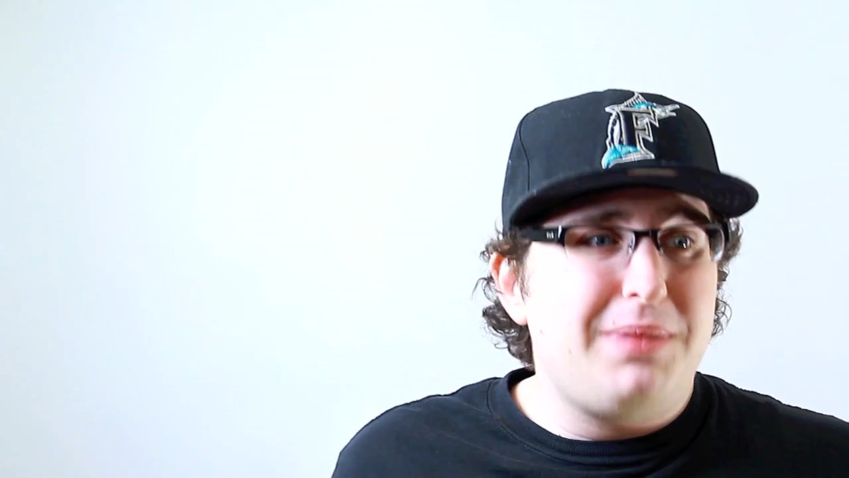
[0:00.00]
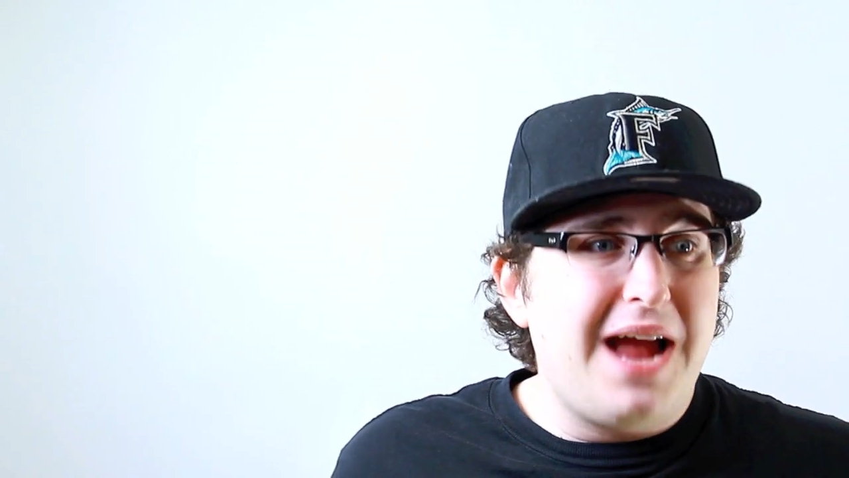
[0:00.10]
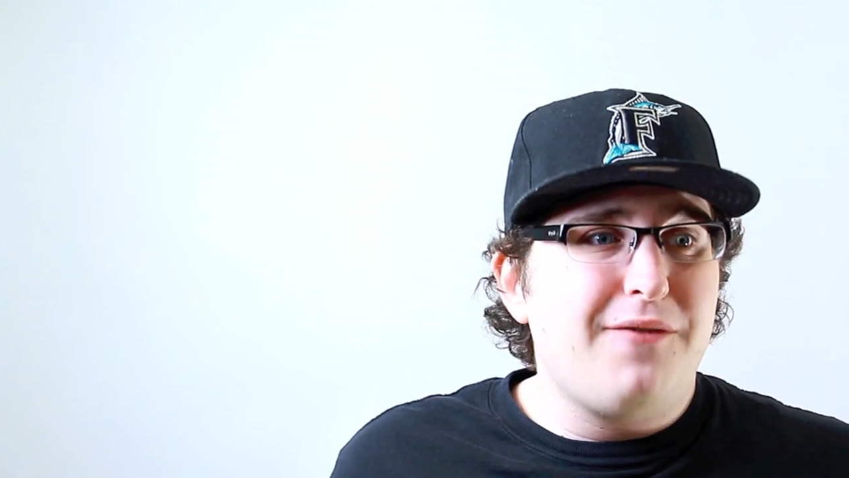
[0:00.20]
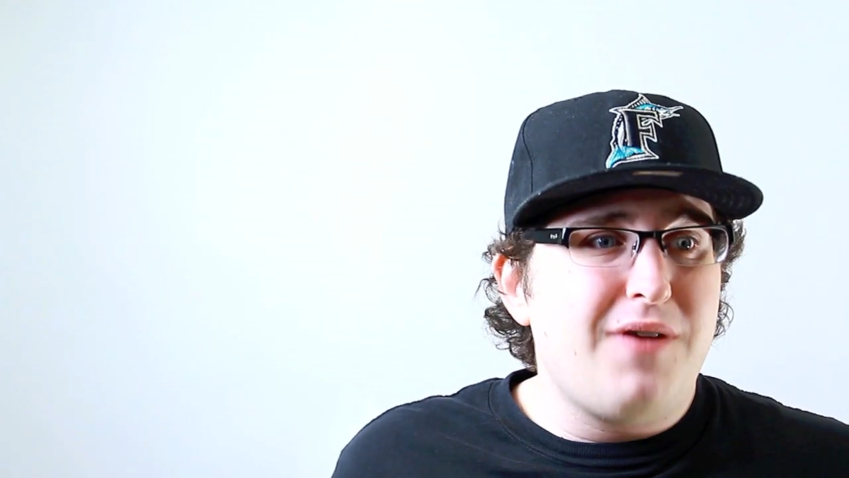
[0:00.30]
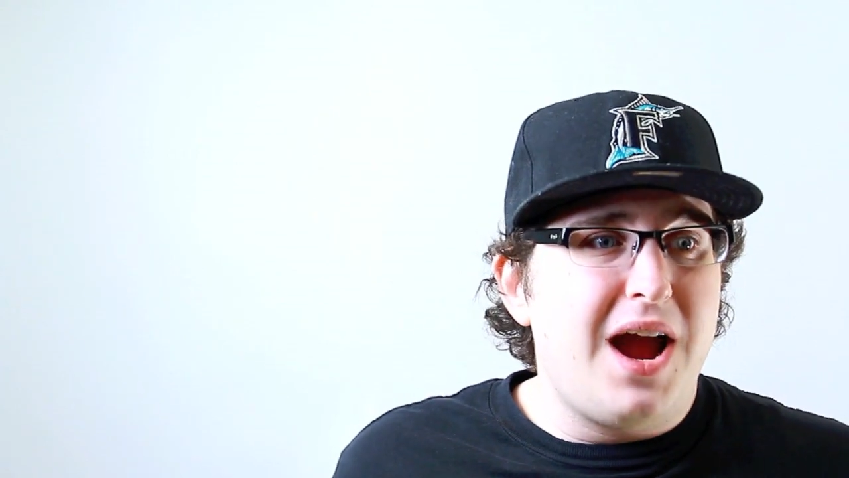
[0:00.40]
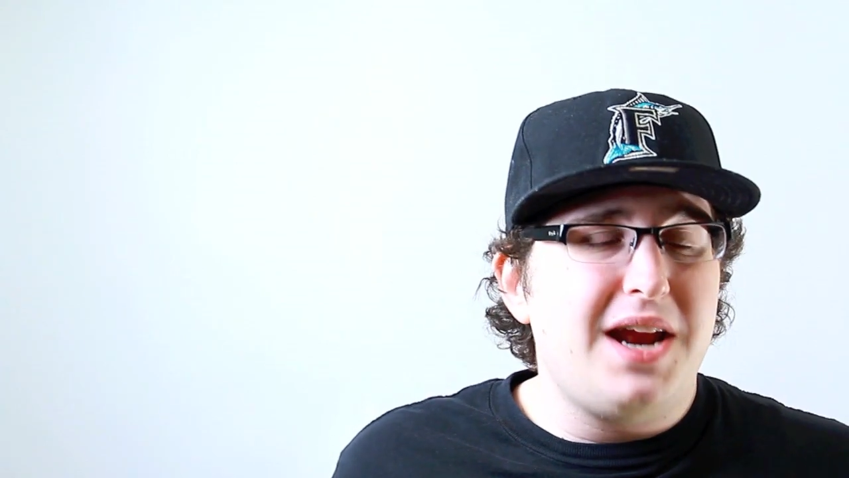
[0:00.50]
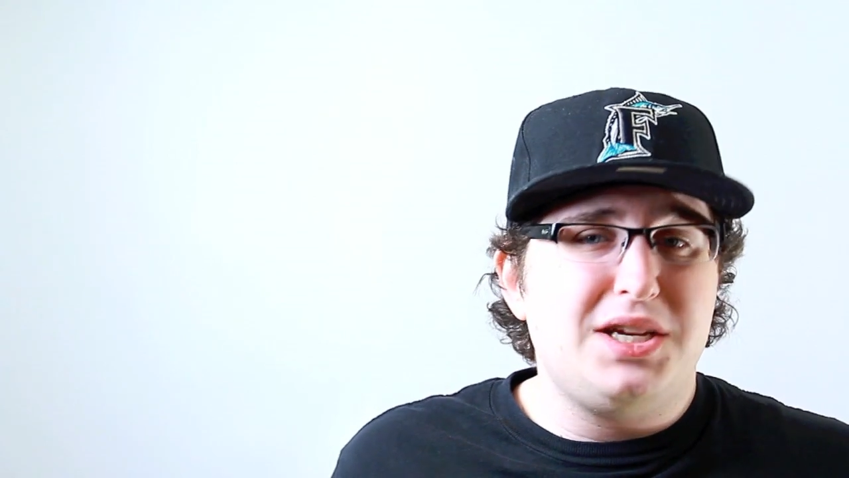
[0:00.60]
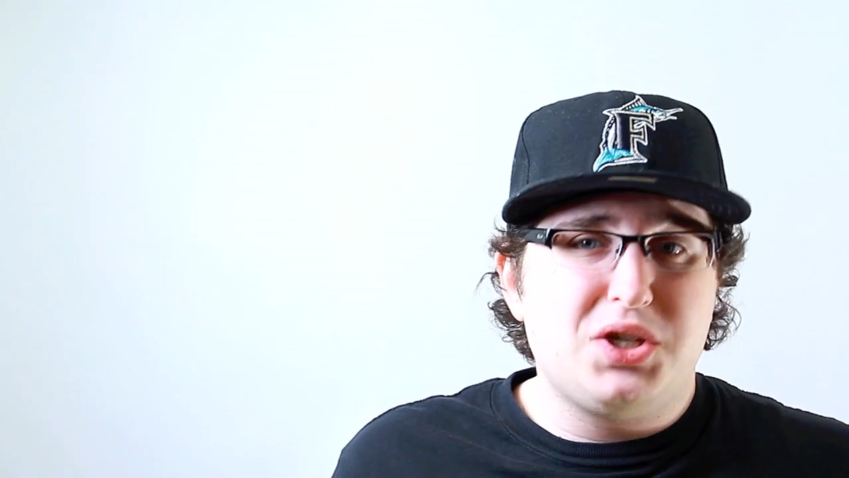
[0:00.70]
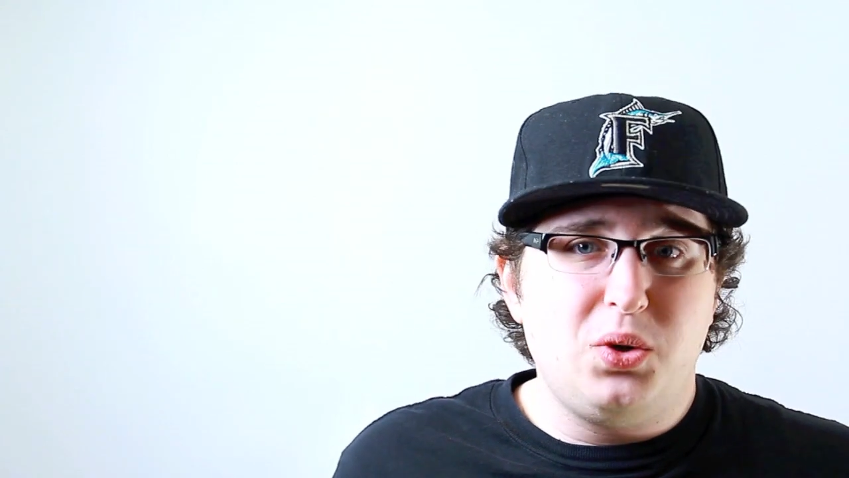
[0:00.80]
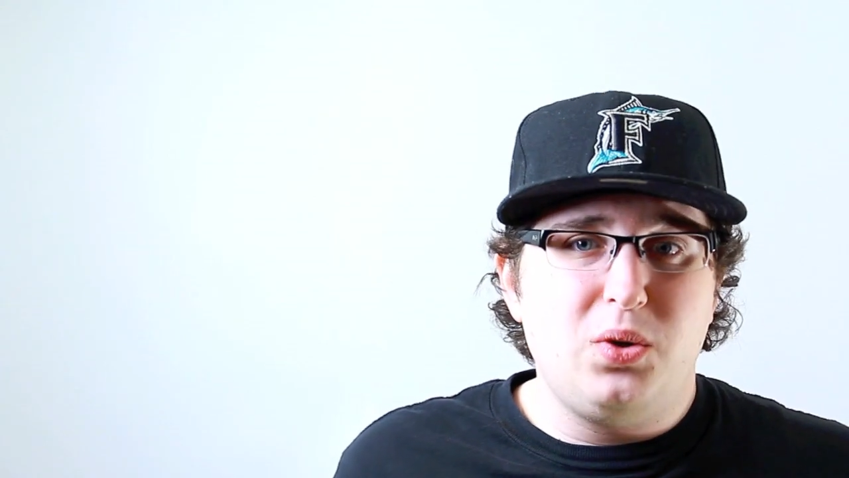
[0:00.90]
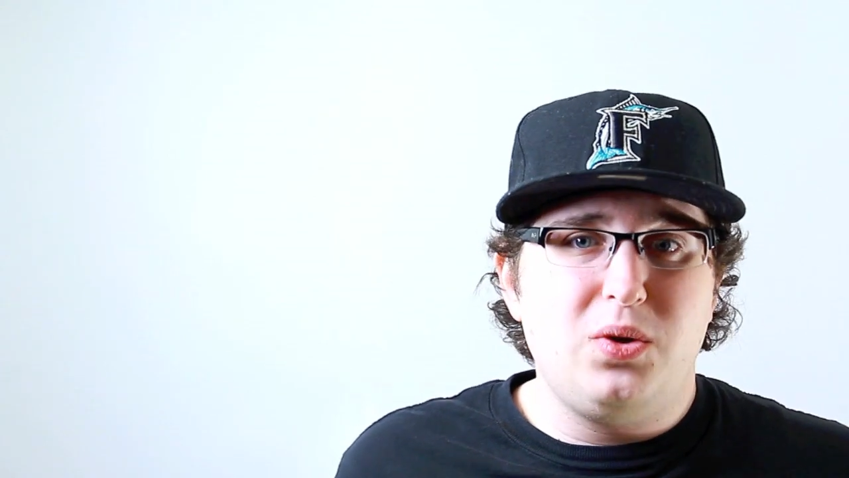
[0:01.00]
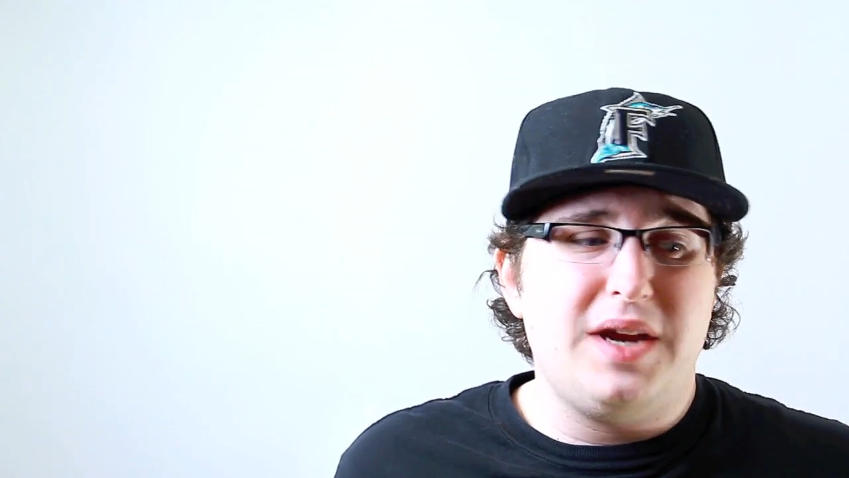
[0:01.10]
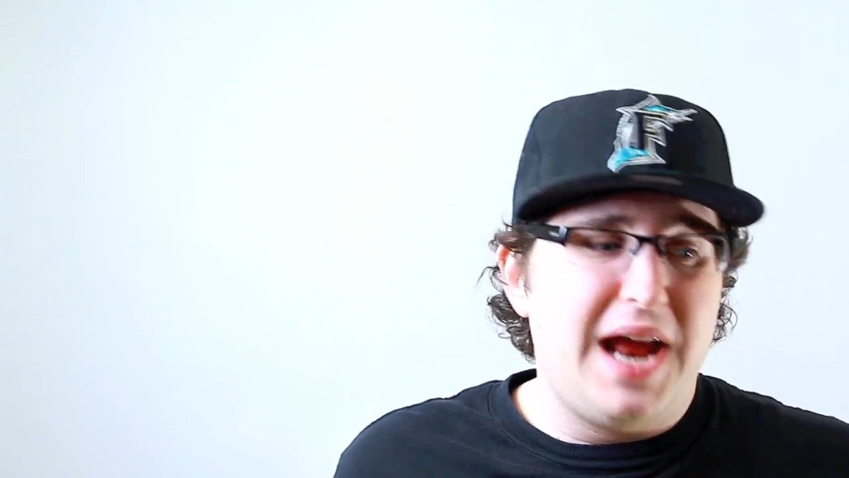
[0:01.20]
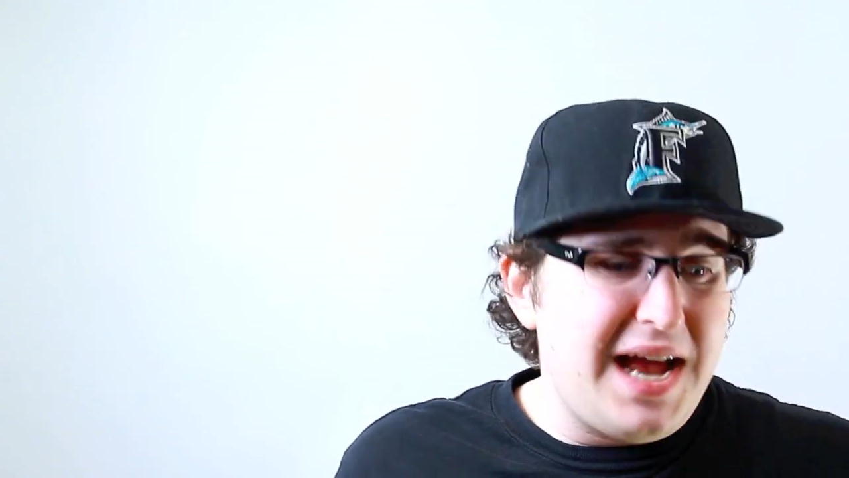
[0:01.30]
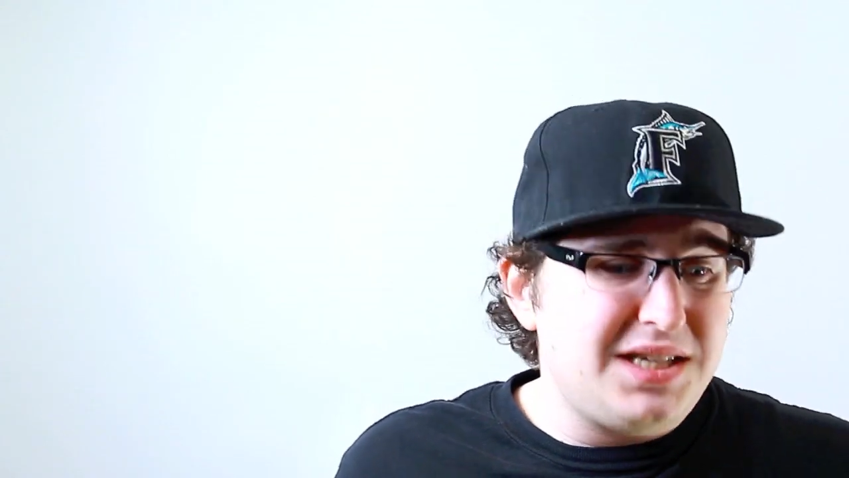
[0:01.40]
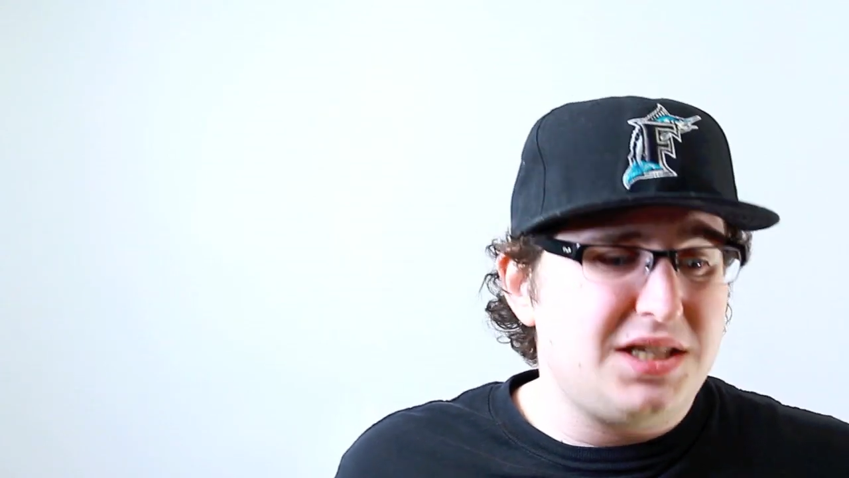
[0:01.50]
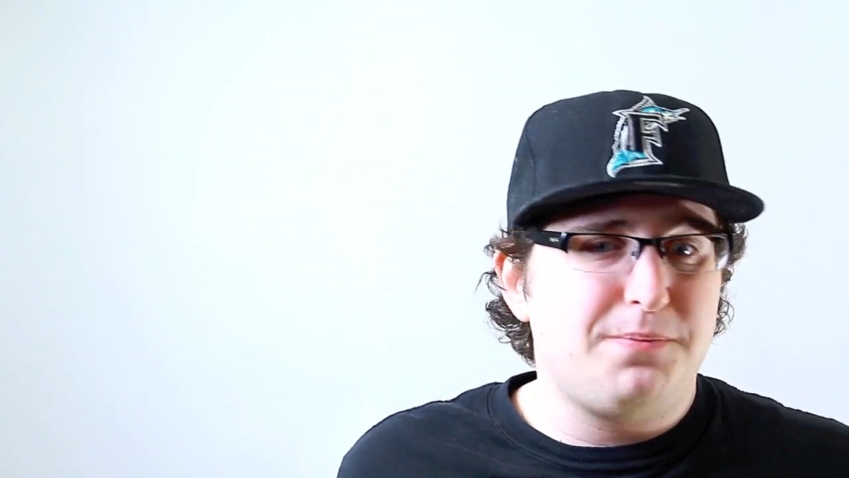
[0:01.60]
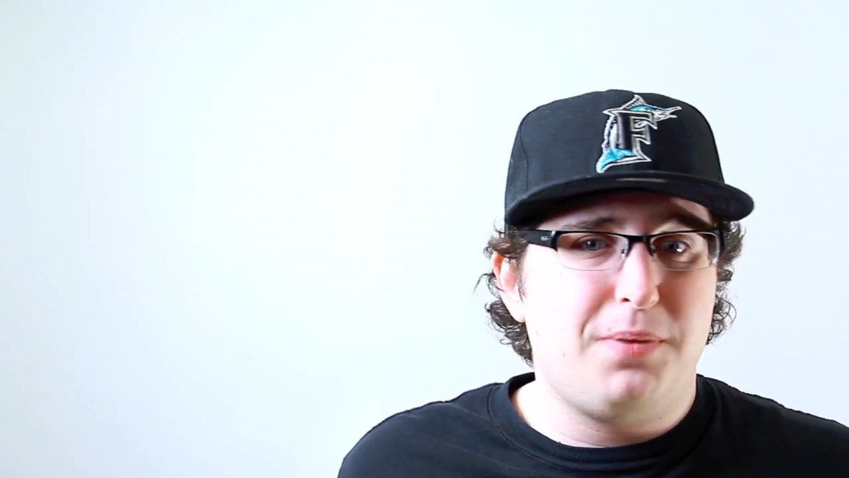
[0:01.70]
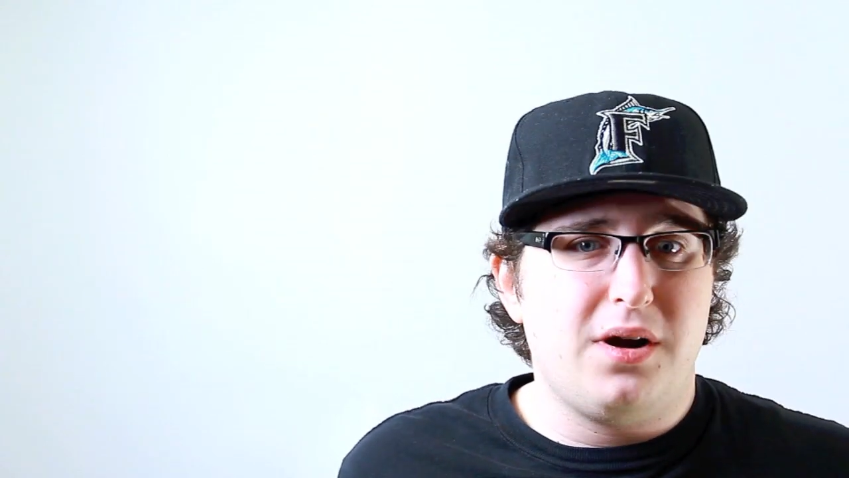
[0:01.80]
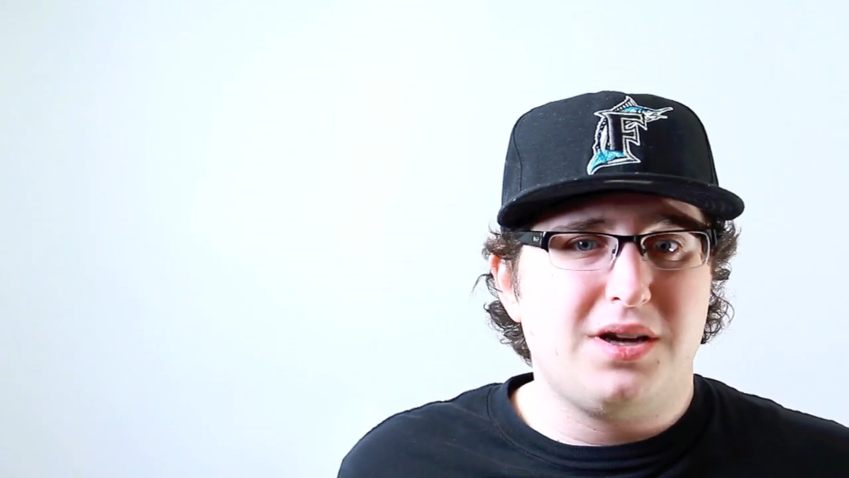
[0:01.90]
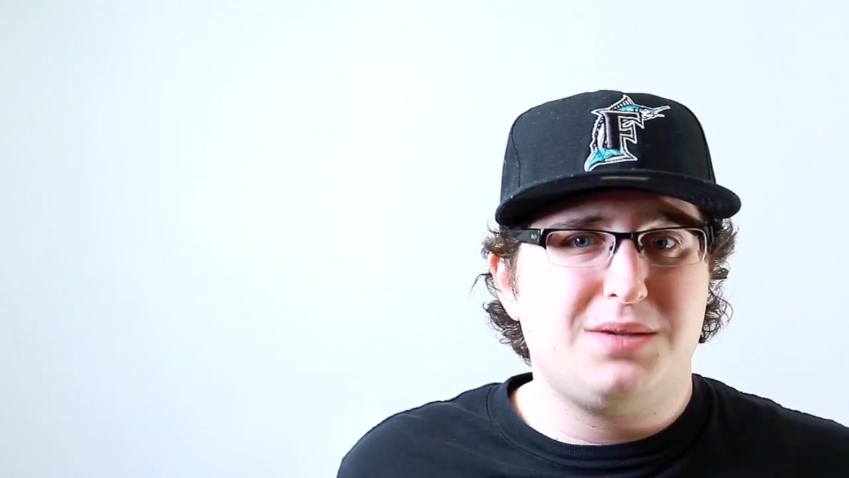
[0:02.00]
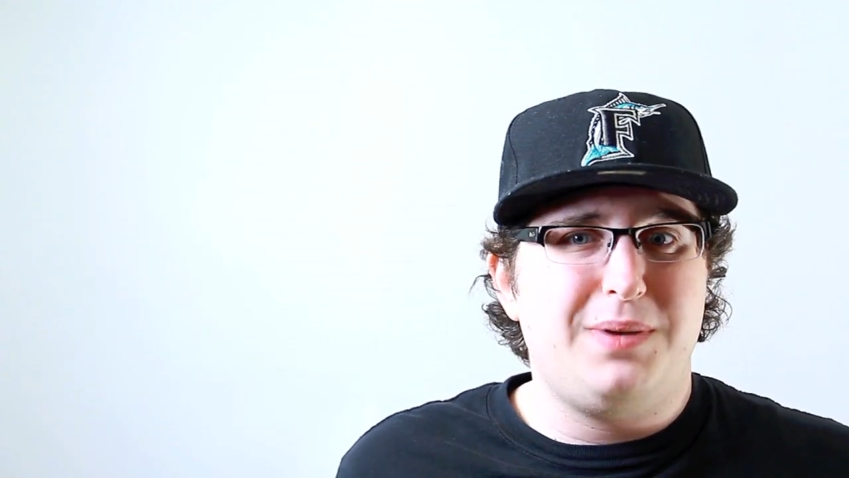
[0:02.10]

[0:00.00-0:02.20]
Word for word: Black Friday's cool, it has its perks,